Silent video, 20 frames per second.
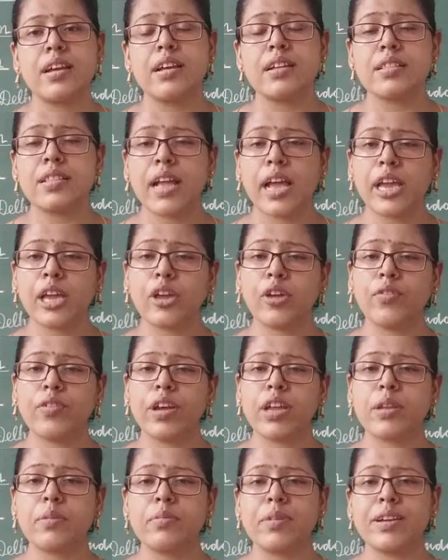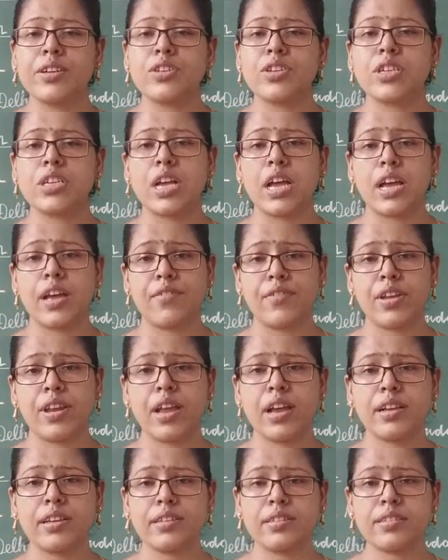Thank you very much. Have a
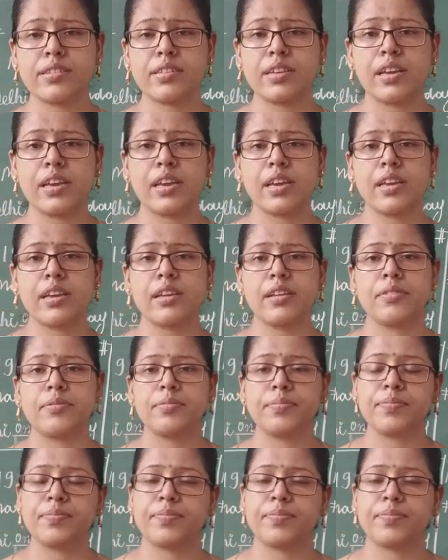nice day.